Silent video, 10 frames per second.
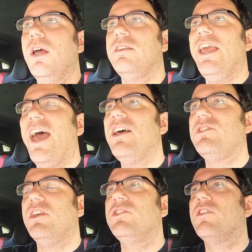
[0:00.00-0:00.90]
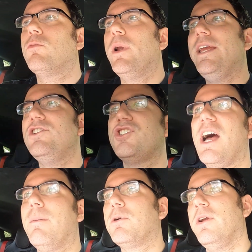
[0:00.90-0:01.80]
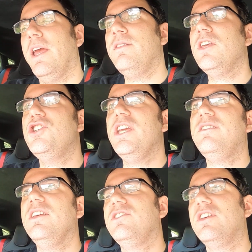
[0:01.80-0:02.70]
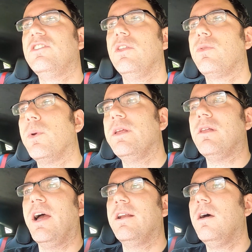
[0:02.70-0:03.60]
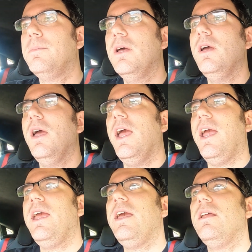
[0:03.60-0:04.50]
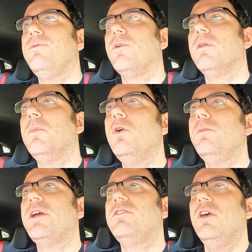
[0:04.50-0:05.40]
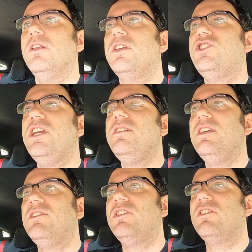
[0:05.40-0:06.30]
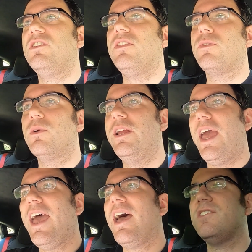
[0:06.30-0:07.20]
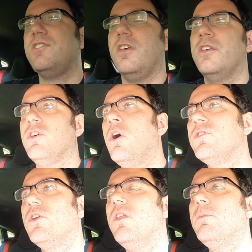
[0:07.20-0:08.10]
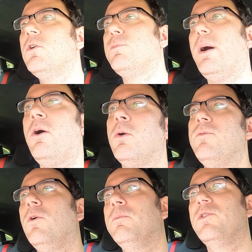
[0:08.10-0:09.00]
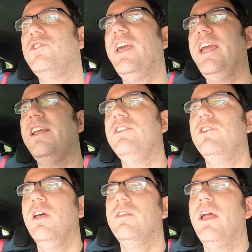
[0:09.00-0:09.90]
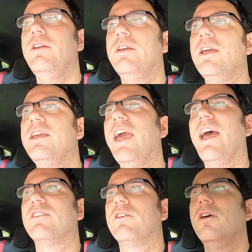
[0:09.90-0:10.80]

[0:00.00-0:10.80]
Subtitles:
The S is the range topper in the GT63 lineup, and for the moment, the GT63S is also the most powerful Mercedes that you can get.